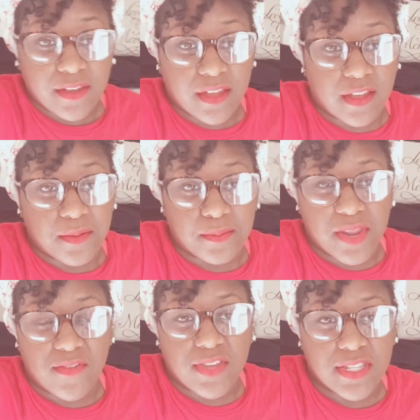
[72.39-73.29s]
But
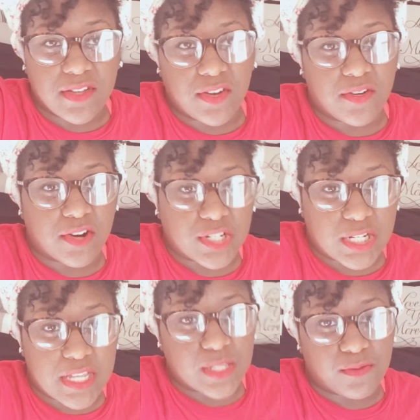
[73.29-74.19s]
if you get to know her,
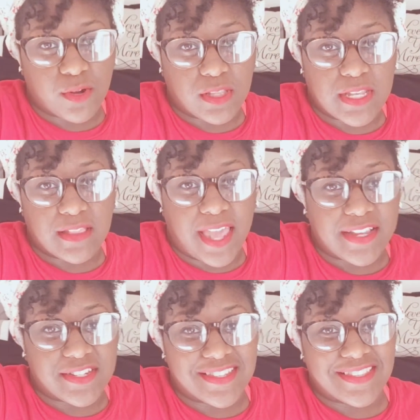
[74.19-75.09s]
she is really
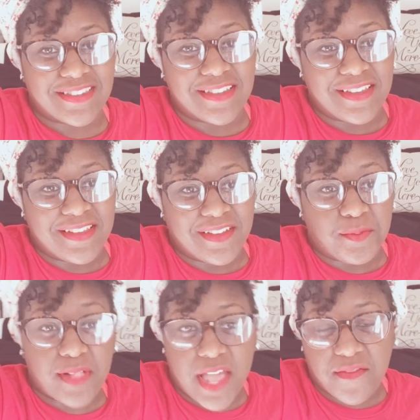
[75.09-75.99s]
like just
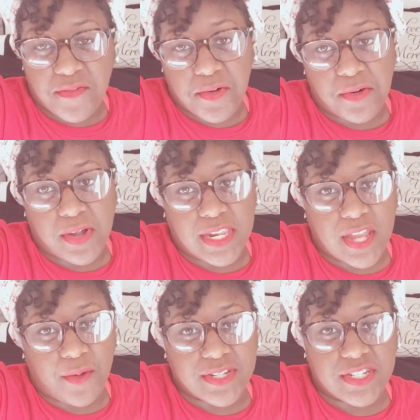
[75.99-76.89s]
playful and
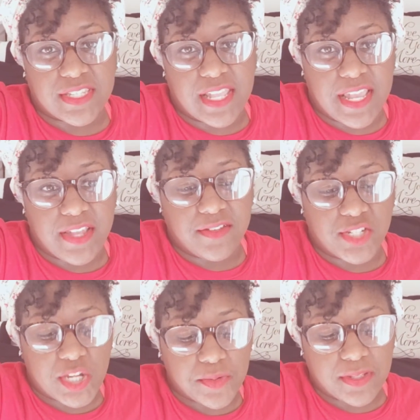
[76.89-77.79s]
always just a
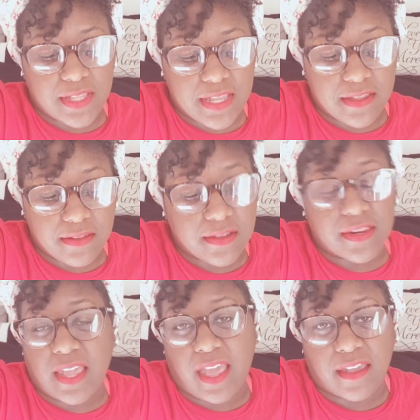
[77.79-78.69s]
genuinely good
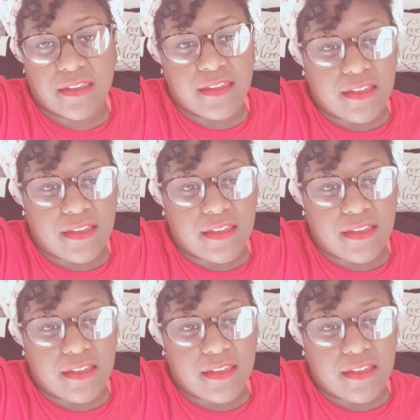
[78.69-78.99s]
cat.